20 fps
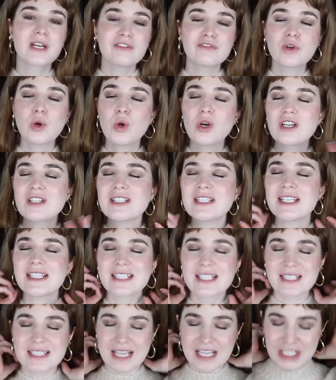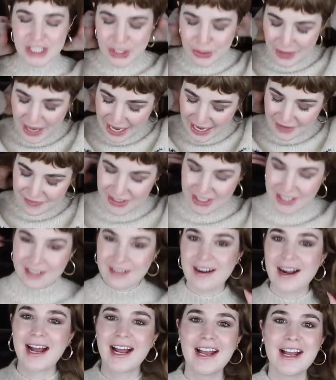But of course, since I do have it,
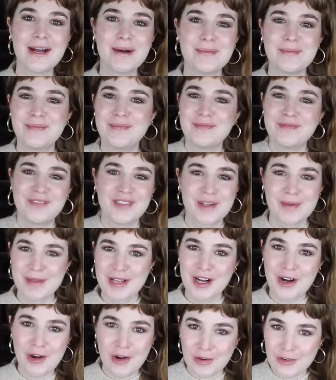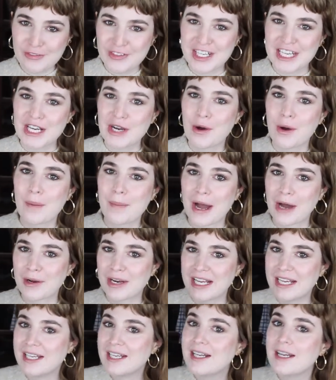I am filming a whole video about
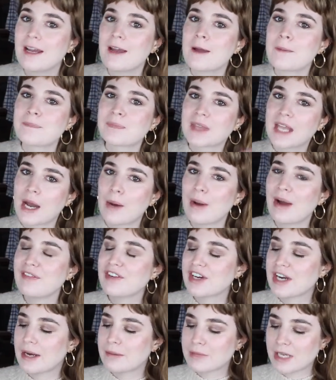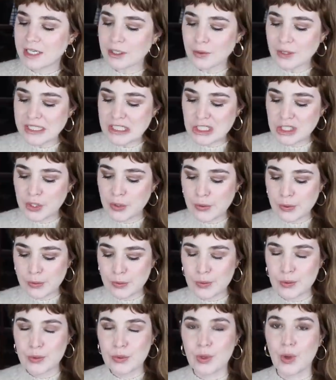it. However, I'm not going to go
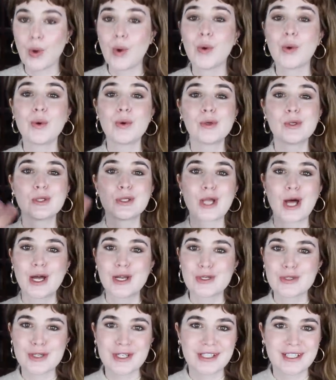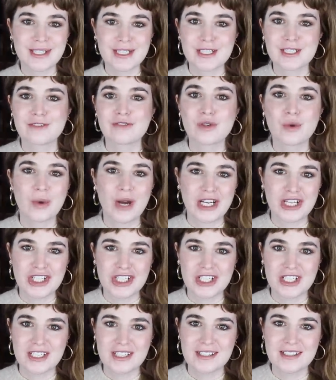through the whole laundry list of
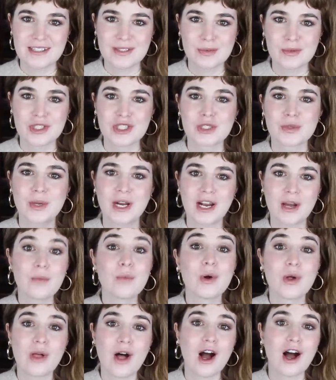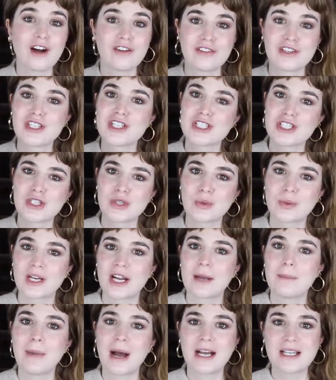questions, which is what I will often do when
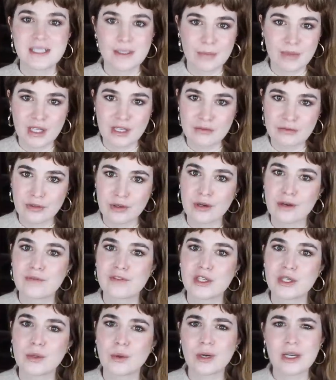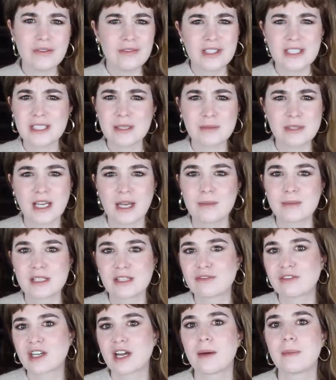I buy something for a review, or even sometimes
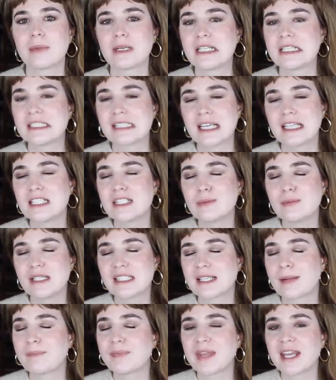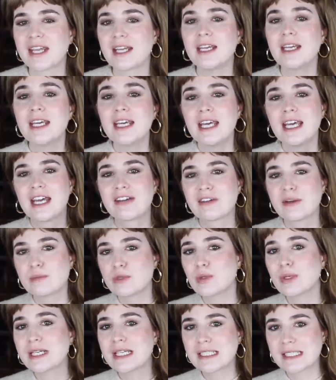if a company sends me something. If I'm
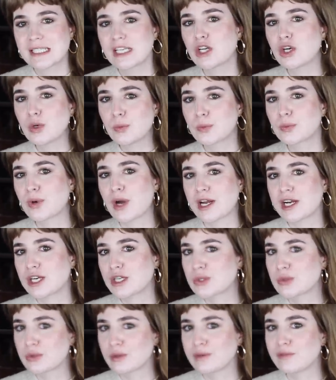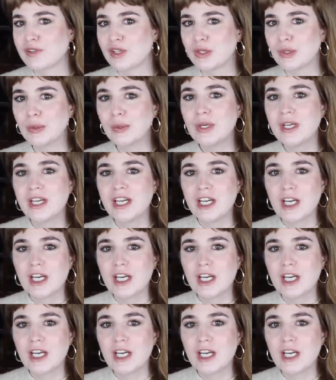doing a single product review,